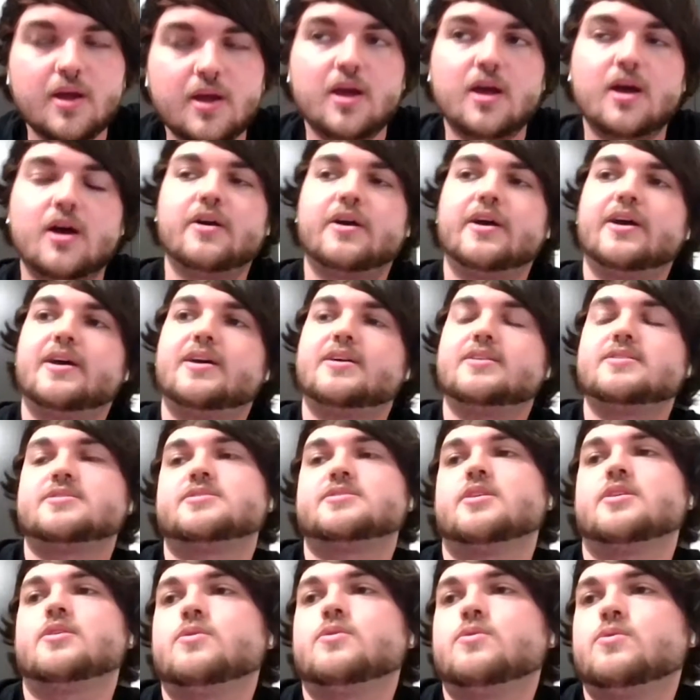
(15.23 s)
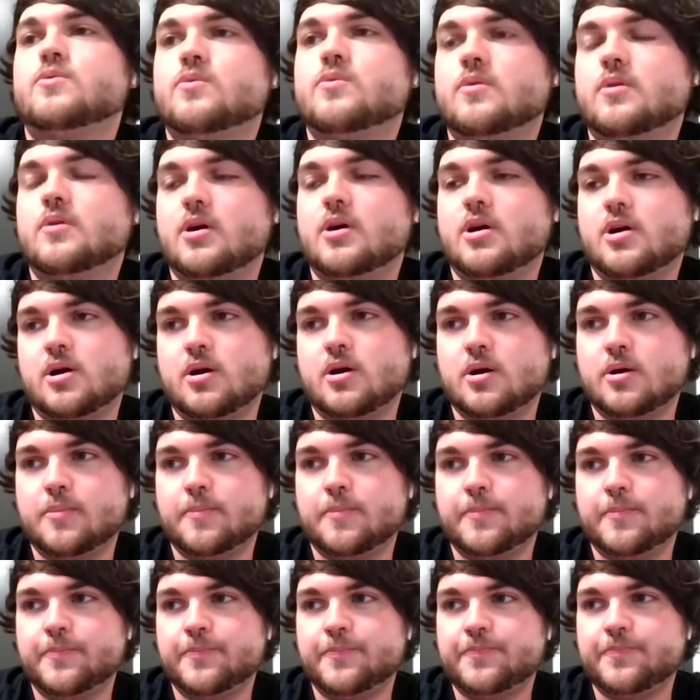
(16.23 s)
Okay, so
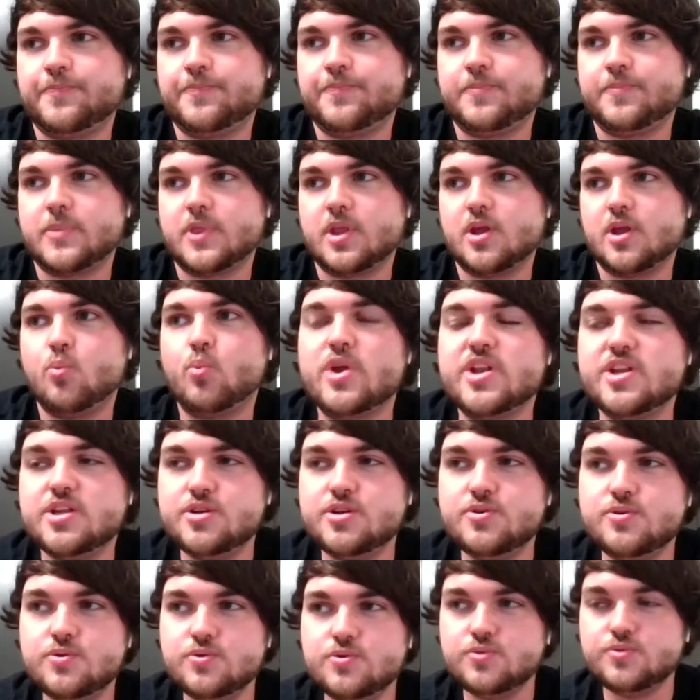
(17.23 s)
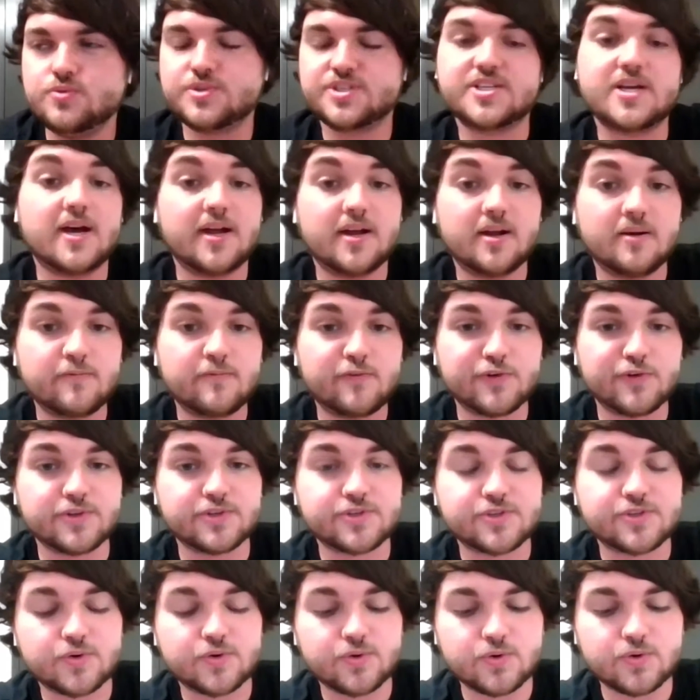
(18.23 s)
when you sign up for the
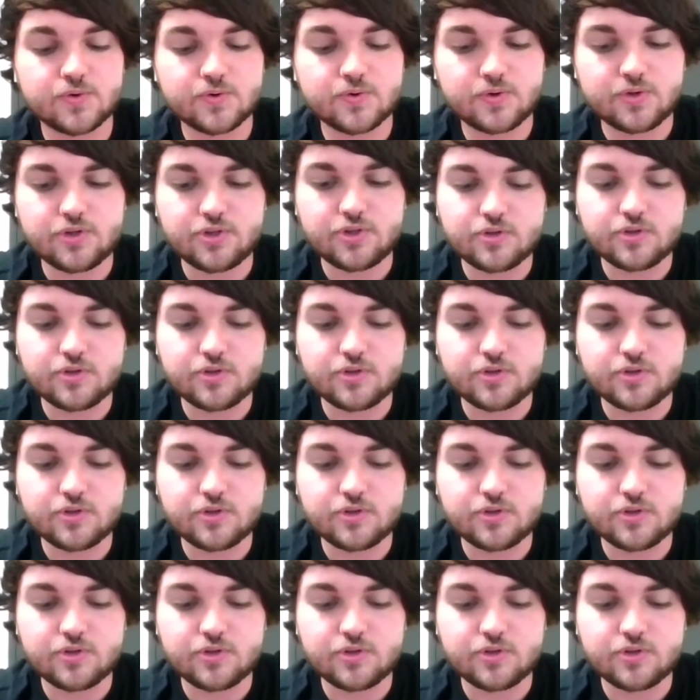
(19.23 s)
school,